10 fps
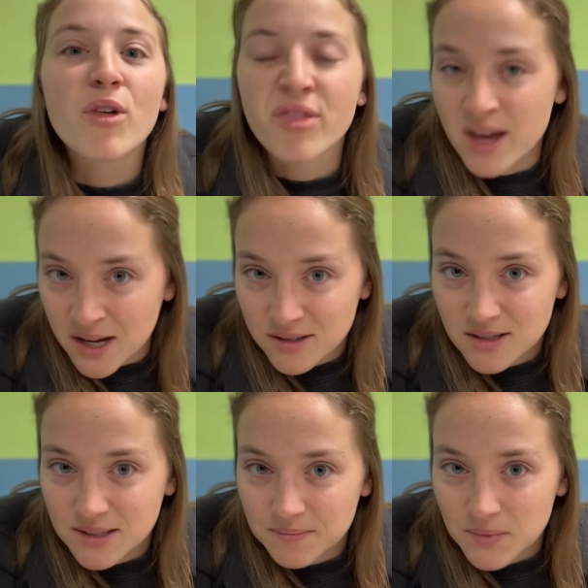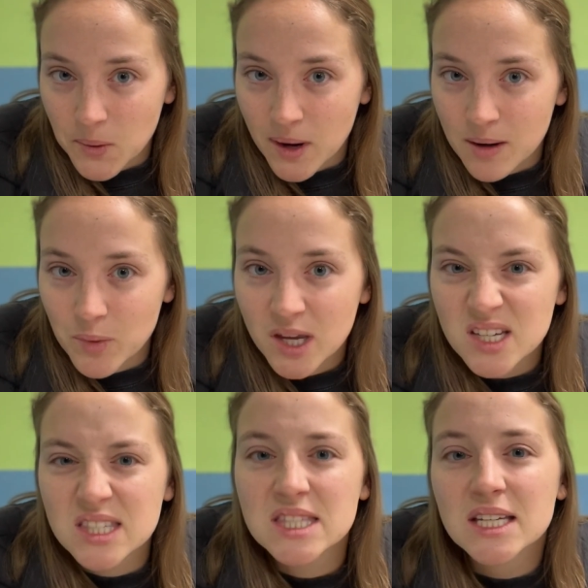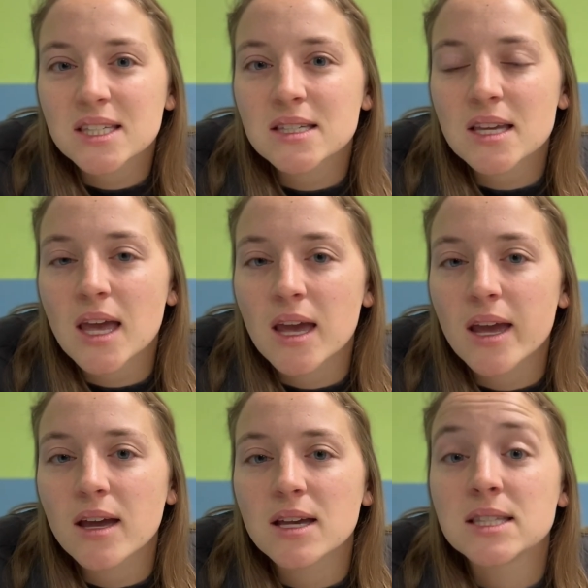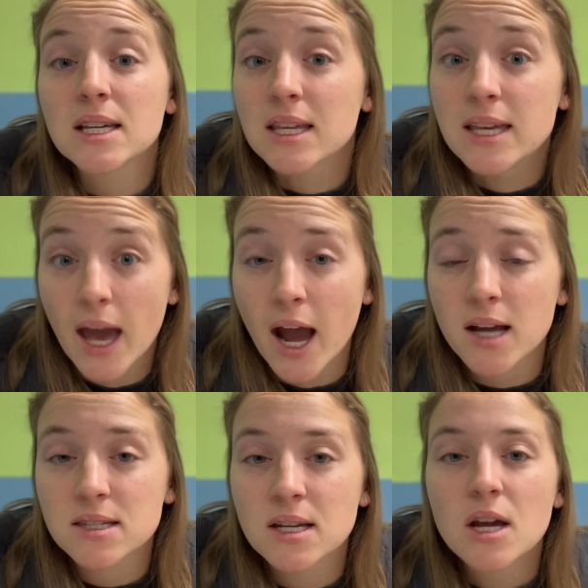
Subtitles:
the things, okay? Because this is it's a gas.